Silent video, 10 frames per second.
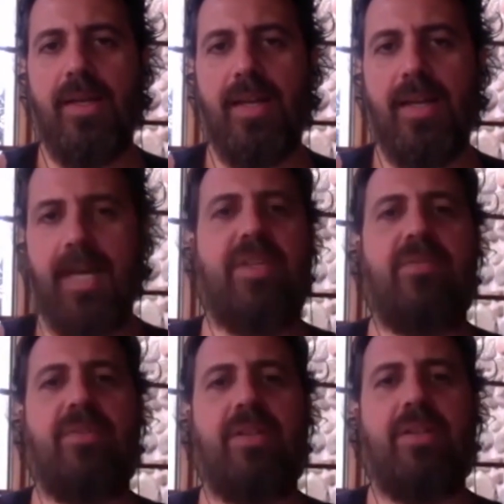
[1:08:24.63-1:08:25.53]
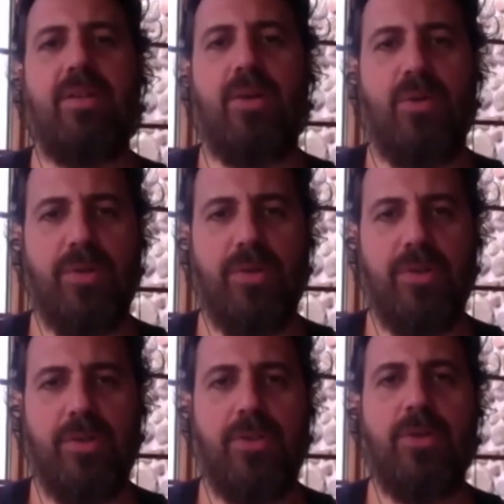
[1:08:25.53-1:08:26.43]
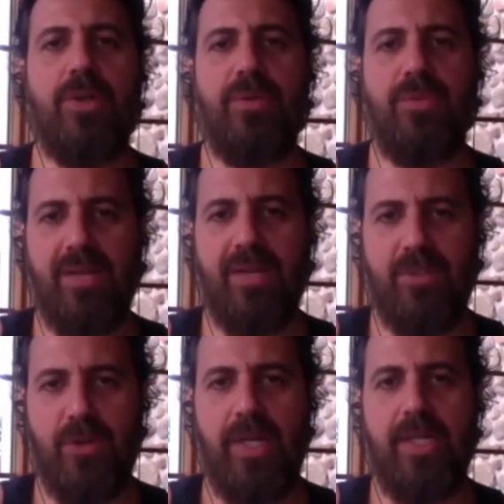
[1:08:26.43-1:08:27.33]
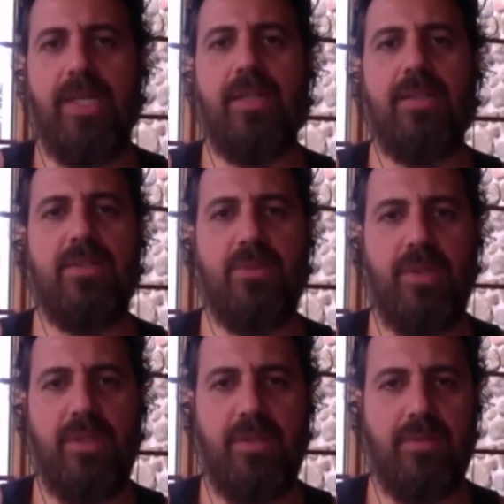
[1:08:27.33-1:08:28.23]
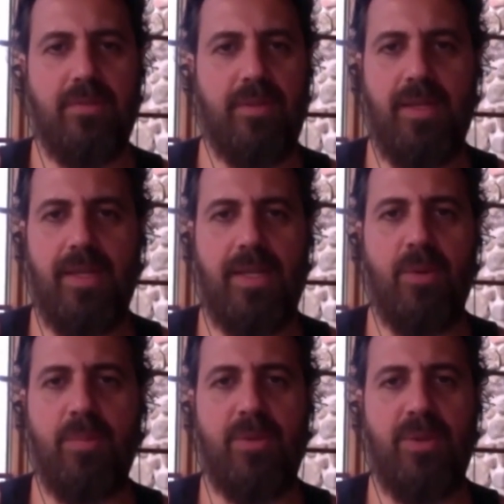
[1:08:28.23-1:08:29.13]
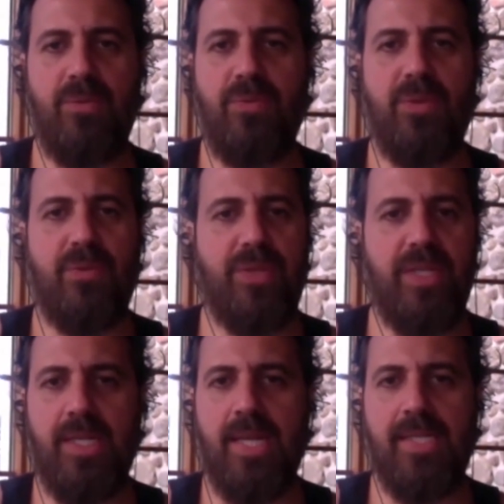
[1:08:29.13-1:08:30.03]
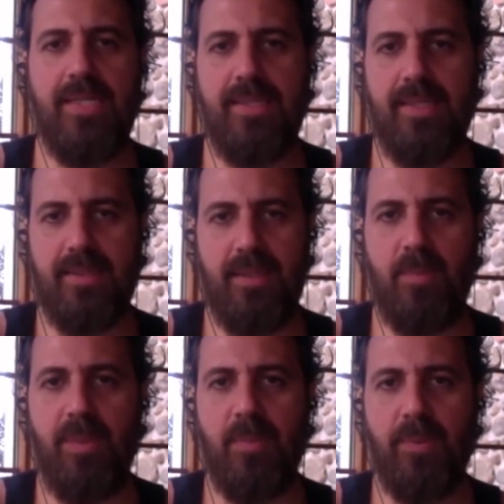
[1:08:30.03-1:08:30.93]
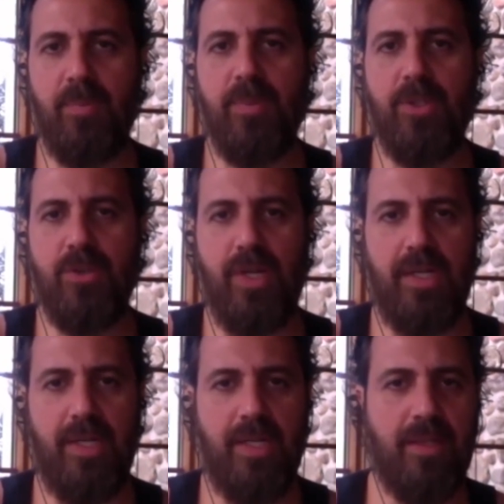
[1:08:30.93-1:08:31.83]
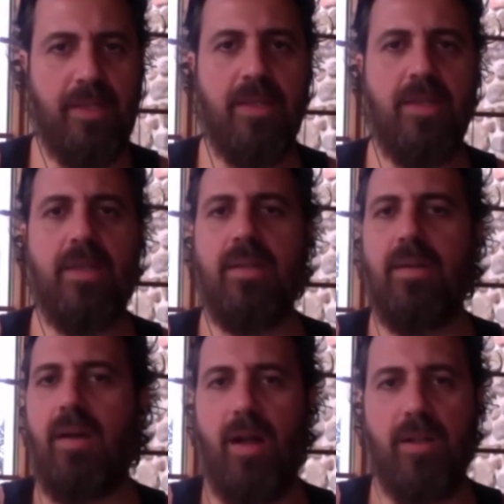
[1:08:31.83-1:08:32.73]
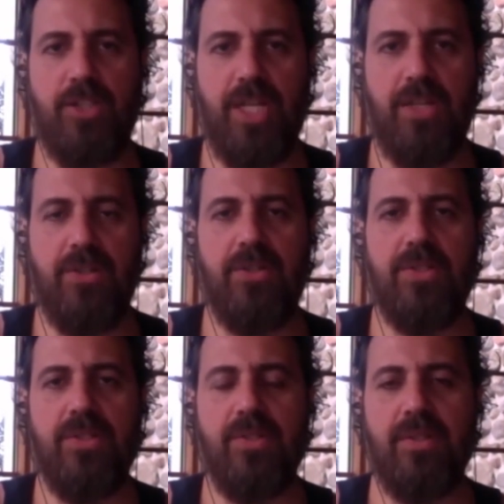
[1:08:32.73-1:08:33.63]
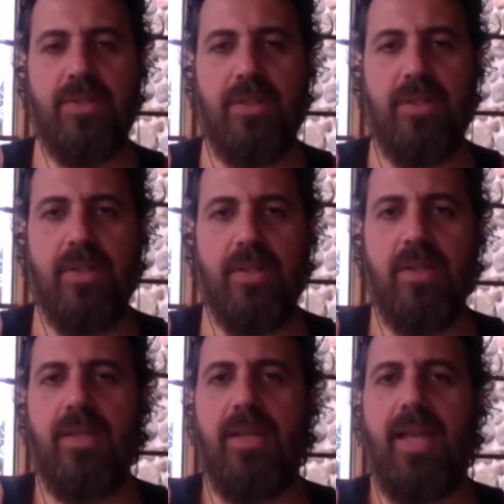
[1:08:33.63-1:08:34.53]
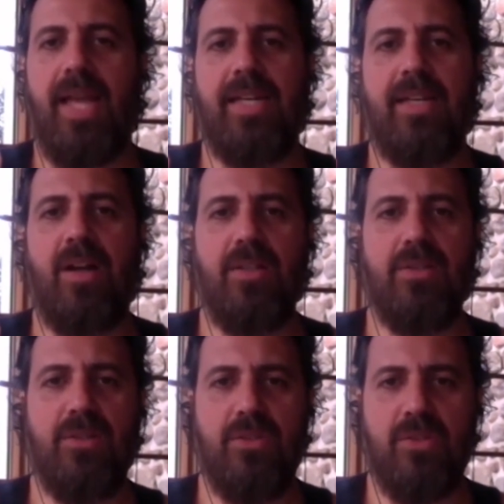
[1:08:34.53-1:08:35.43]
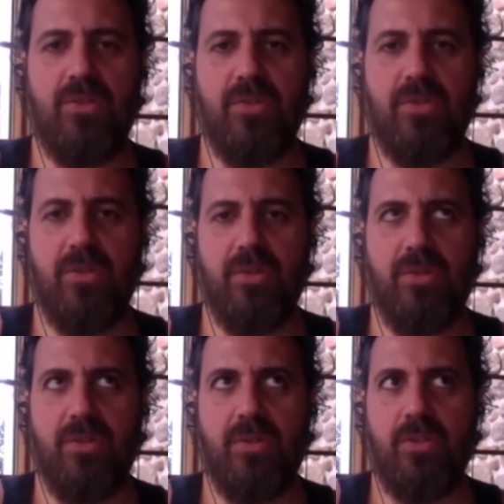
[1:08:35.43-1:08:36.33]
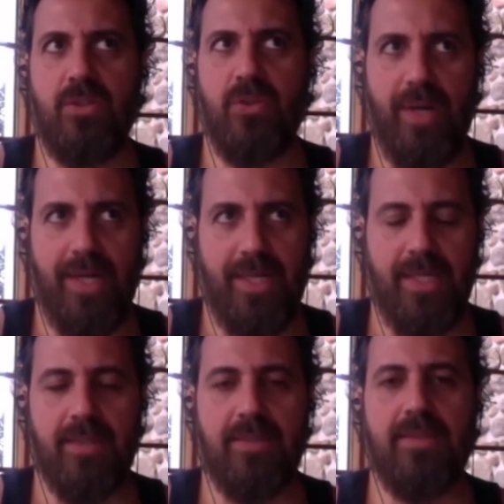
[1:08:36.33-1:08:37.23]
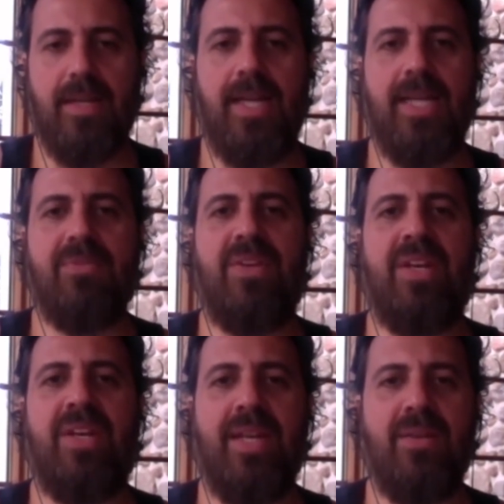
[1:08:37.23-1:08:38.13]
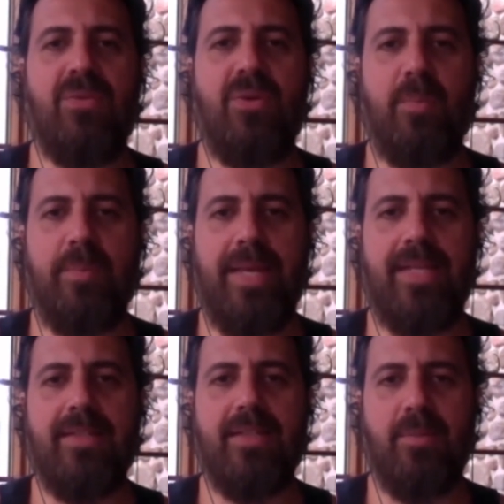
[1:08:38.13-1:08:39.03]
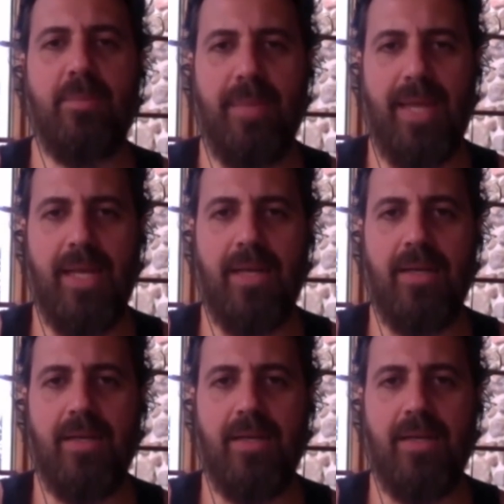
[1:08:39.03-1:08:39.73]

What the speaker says: I've given over 35 trainings with anywhere between 15 and 60 people per training, all genders. And in all those trainings, I have never met a man